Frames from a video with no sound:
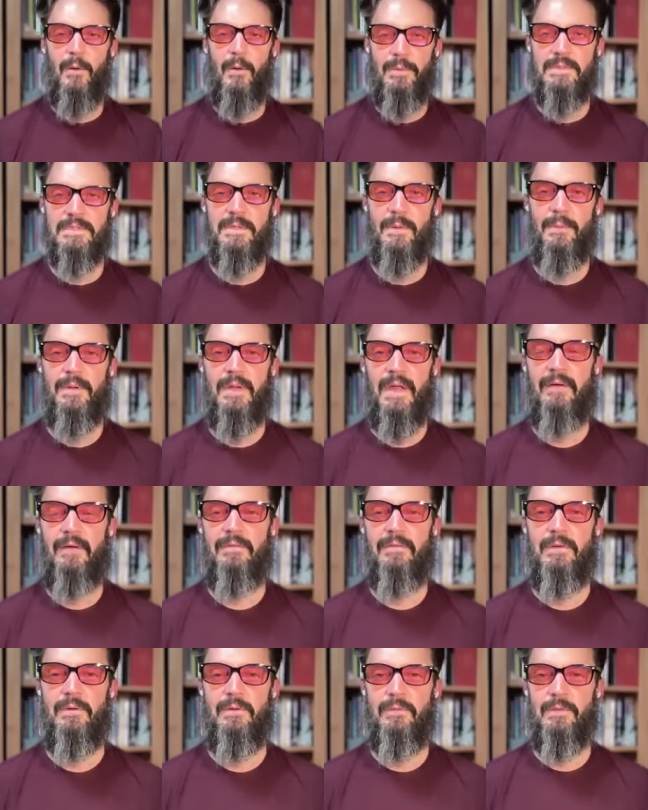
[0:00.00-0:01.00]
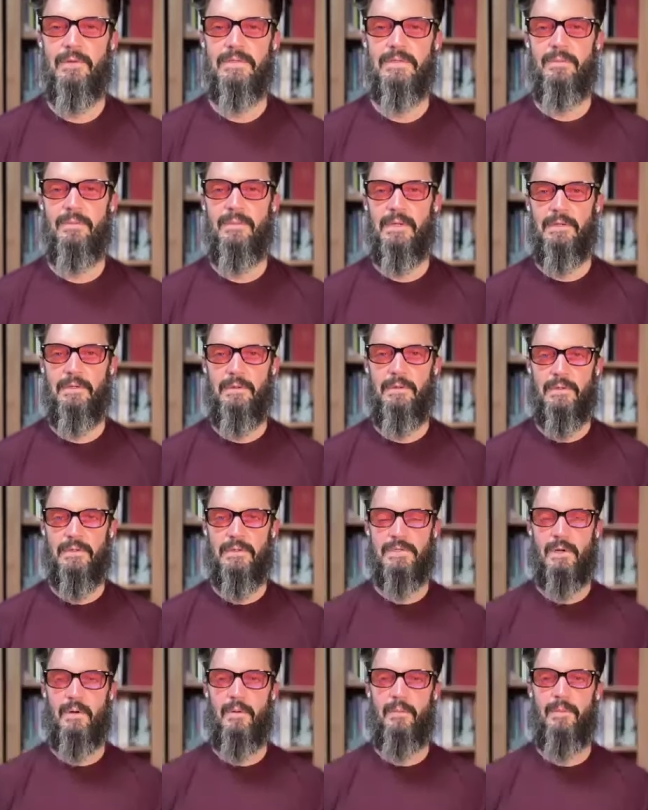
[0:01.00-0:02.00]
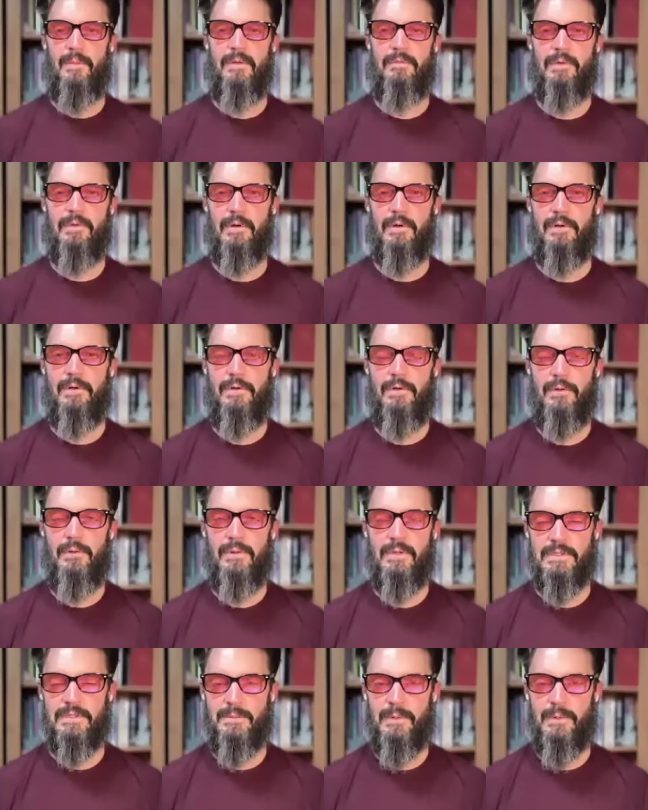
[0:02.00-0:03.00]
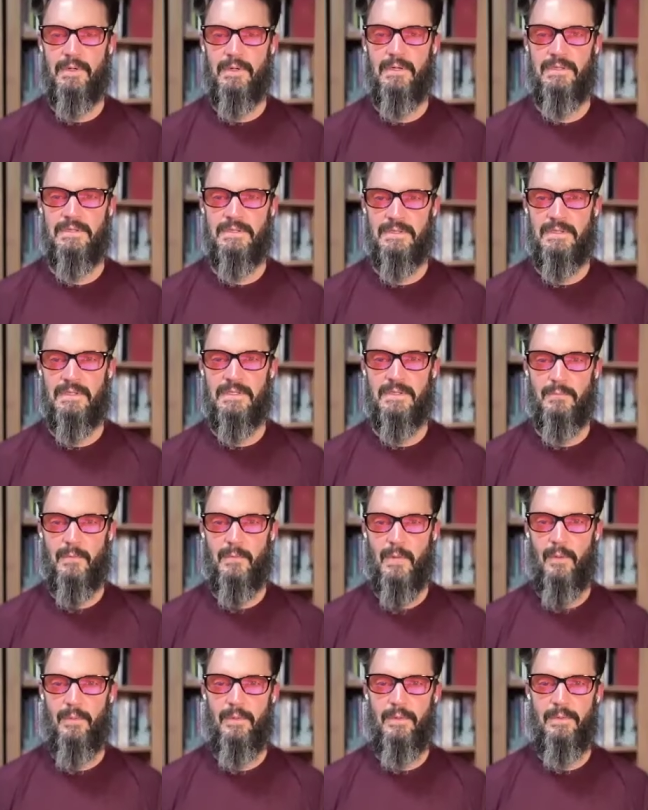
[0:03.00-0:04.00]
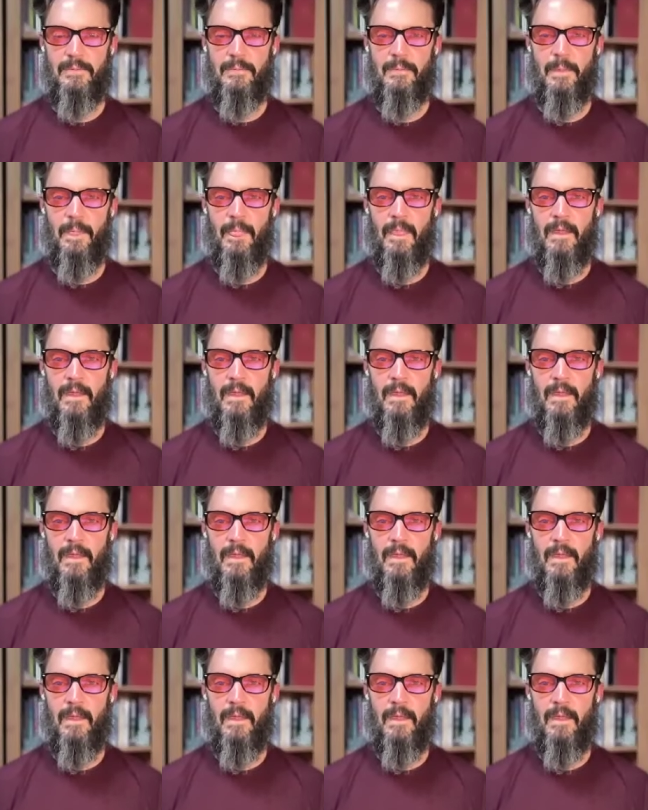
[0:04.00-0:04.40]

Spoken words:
opens up an avenue for something new to show up, for a new experience in this moment,